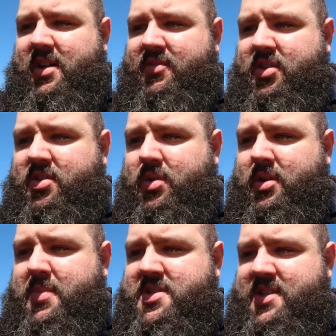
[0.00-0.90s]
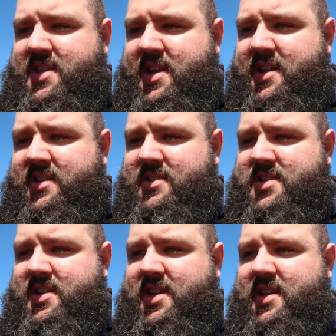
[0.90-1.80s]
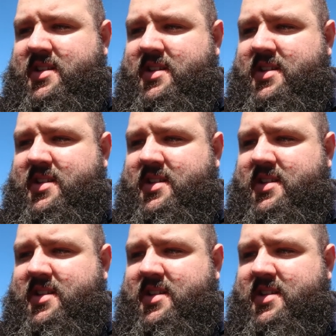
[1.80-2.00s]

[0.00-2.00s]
I've got quite a busy day today